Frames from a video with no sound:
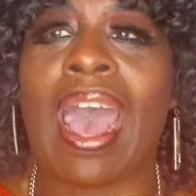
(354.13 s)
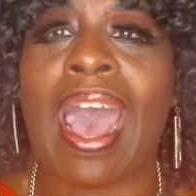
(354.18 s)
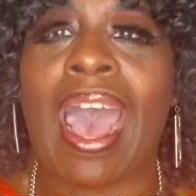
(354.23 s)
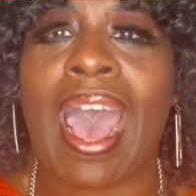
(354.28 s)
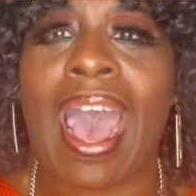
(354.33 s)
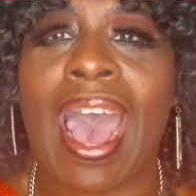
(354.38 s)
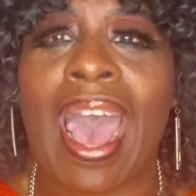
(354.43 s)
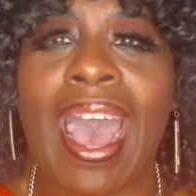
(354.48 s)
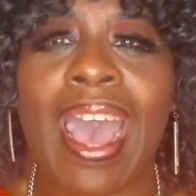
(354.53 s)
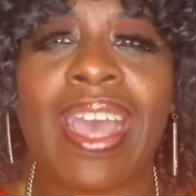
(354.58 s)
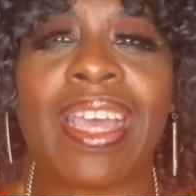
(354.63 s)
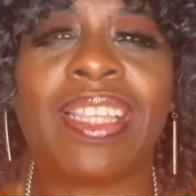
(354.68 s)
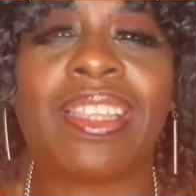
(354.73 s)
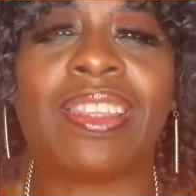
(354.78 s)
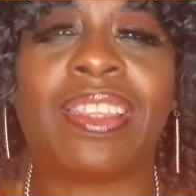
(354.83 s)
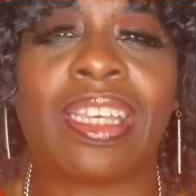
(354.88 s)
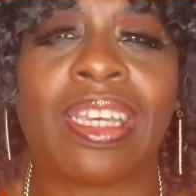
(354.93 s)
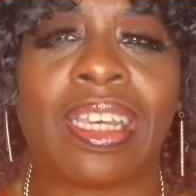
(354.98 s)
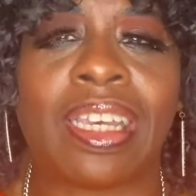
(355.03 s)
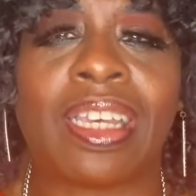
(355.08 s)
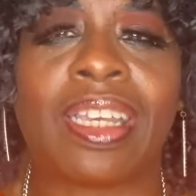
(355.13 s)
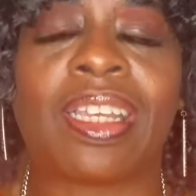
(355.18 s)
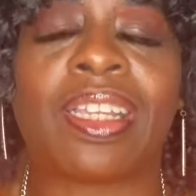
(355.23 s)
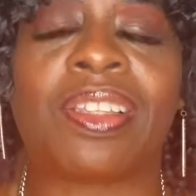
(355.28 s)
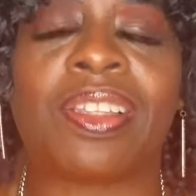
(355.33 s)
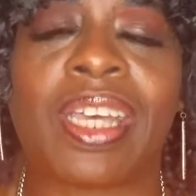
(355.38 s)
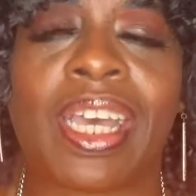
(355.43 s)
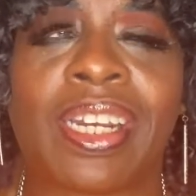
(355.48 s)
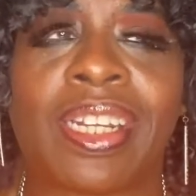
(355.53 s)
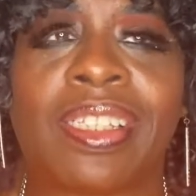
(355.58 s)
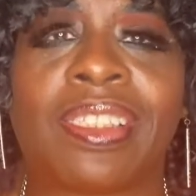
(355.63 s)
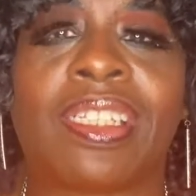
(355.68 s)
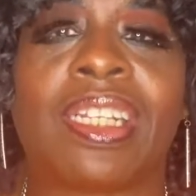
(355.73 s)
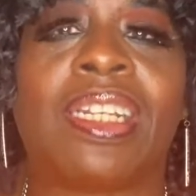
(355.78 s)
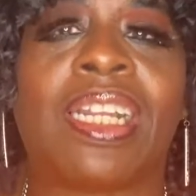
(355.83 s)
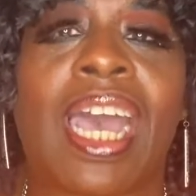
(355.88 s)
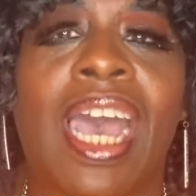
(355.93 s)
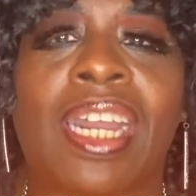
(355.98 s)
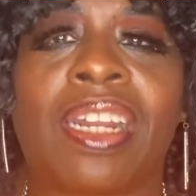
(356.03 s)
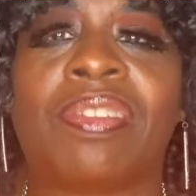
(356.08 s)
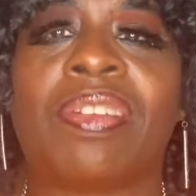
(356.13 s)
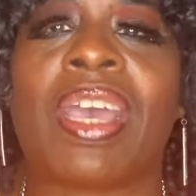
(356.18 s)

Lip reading: I think that it's a lot of